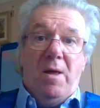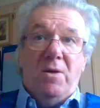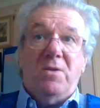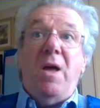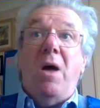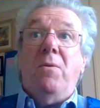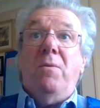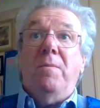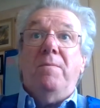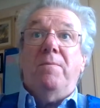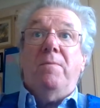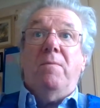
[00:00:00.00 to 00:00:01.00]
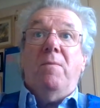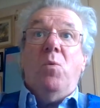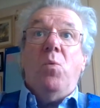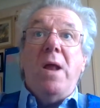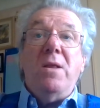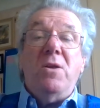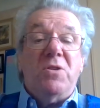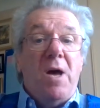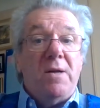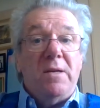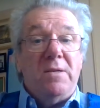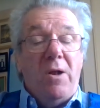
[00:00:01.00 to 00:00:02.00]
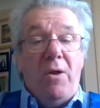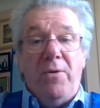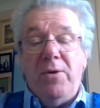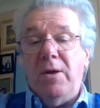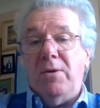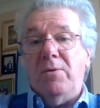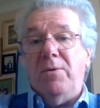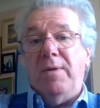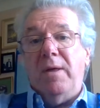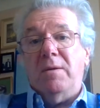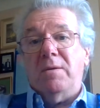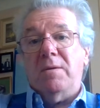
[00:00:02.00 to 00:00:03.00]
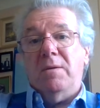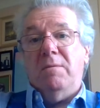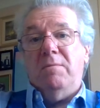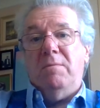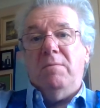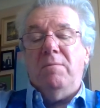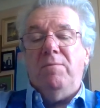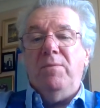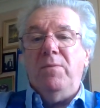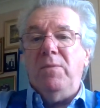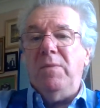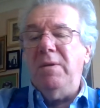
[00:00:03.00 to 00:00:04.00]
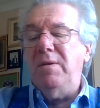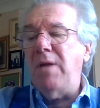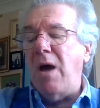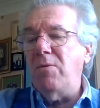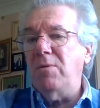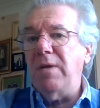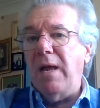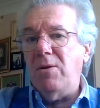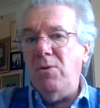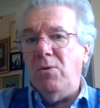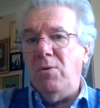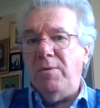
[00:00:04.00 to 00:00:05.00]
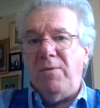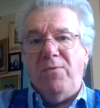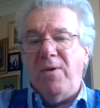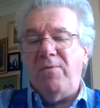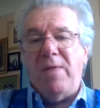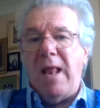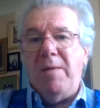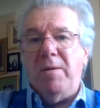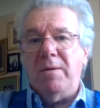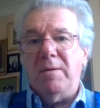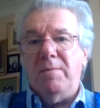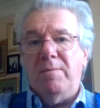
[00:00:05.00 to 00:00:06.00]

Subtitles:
So when you started to look at all this, don't ignore the fifth element.